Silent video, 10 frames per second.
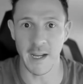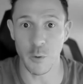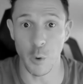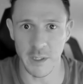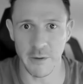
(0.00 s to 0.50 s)

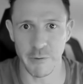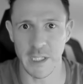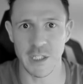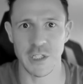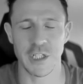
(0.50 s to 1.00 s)
quality
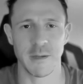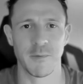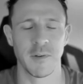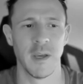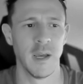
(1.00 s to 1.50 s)

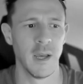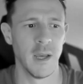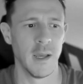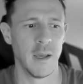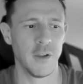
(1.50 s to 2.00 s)
relationships,
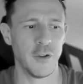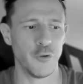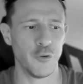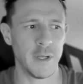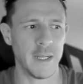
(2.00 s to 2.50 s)

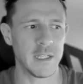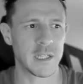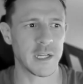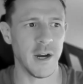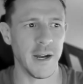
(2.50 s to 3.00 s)
you need
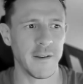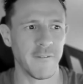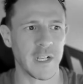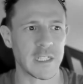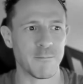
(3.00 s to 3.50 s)
to kind
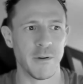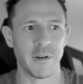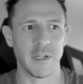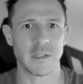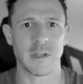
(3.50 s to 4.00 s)
of
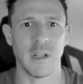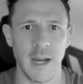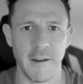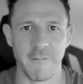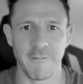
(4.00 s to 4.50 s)
experience
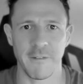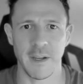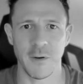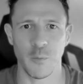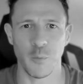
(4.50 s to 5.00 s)
life
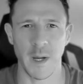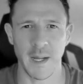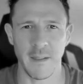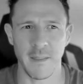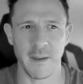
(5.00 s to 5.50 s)
in a
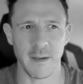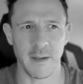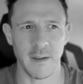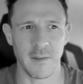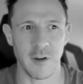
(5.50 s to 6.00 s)
way that
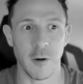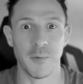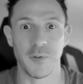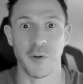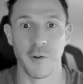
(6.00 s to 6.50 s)
is
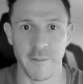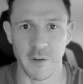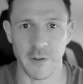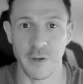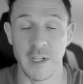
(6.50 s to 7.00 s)

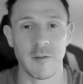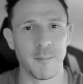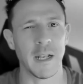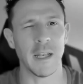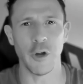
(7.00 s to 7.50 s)
observant. You need to
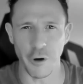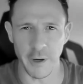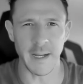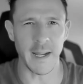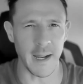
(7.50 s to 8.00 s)
be
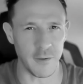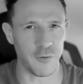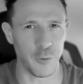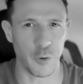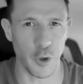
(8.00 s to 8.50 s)
learning as
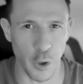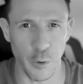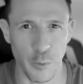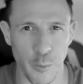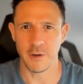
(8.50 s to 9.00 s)
you
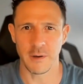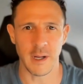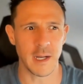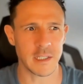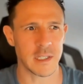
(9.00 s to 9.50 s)
go. You
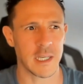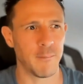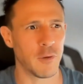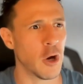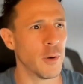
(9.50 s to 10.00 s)
can't just
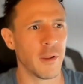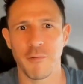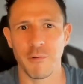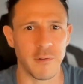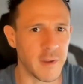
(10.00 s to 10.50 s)
keep going
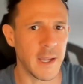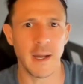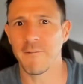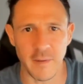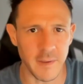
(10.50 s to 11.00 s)
through day
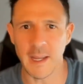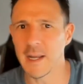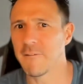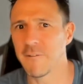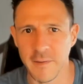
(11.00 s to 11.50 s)
after day
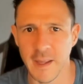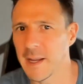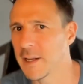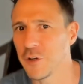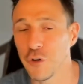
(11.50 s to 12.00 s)
after
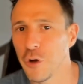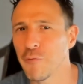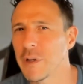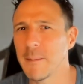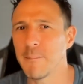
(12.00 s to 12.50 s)
day, and you're not
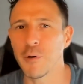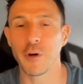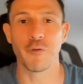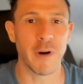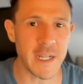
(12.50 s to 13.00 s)
really
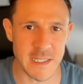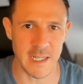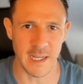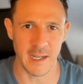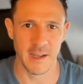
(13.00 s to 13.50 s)

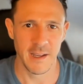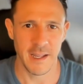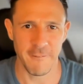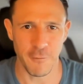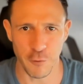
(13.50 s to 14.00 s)
progressing
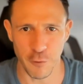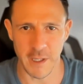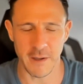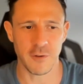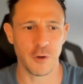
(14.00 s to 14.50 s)
if you do
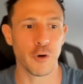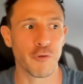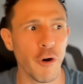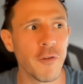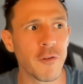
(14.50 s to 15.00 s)
that. So your
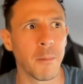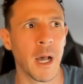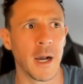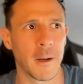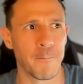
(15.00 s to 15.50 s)
growth
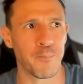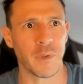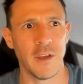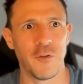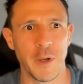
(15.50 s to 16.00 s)
spurt
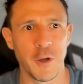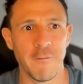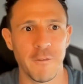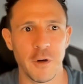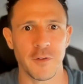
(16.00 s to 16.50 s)
is when you
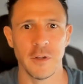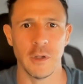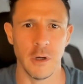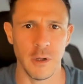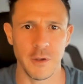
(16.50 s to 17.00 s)
first
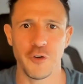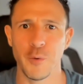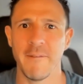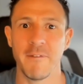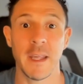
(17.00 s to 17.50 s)
learn that
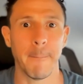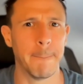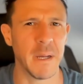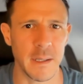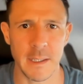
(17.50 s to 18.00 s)
you have the
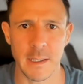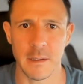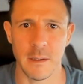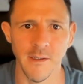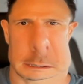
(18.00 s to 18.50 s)
ability to
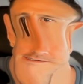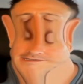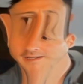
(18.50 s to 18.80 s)
learn.